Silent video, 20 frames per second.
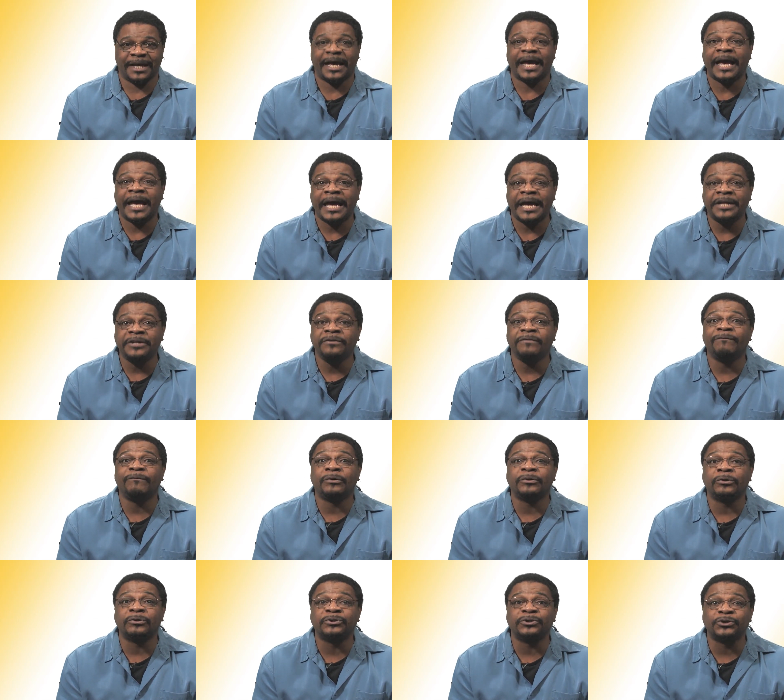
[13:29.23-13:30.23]
and for
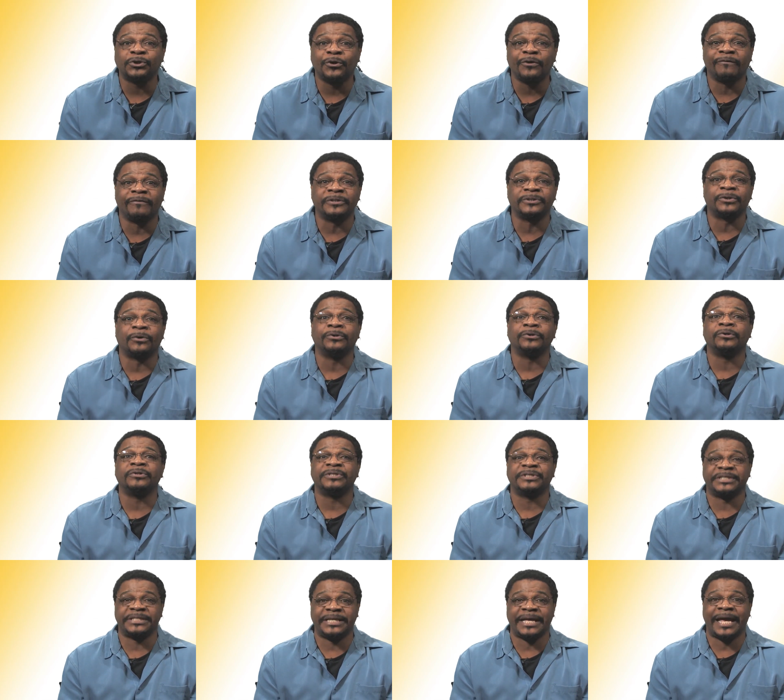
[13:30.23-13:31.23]
your service on your
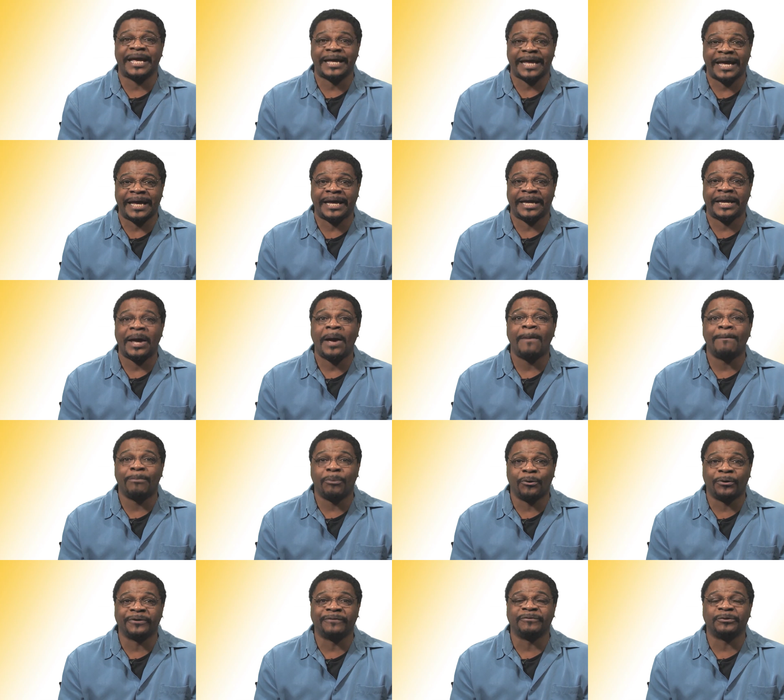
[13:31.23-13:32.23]
CAA
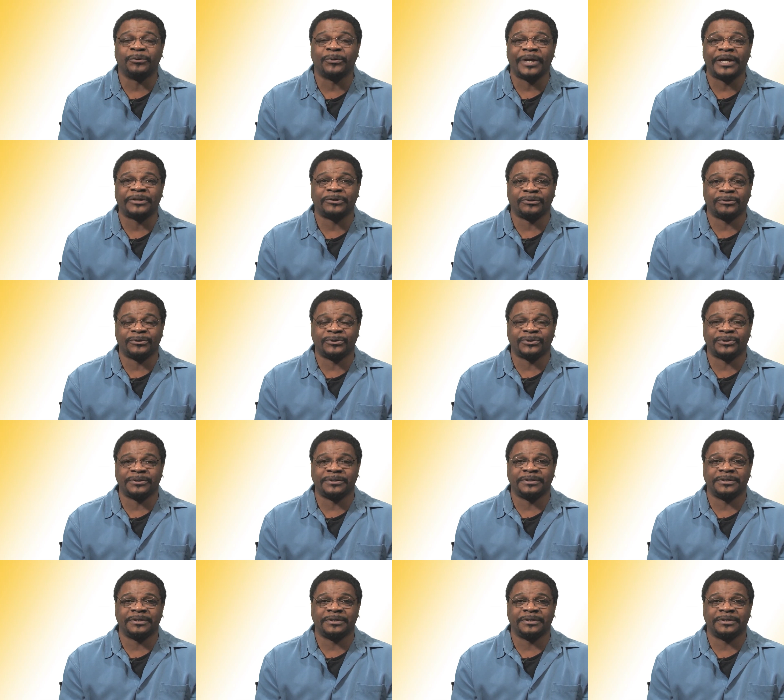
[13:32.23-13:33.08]
Board of Directors.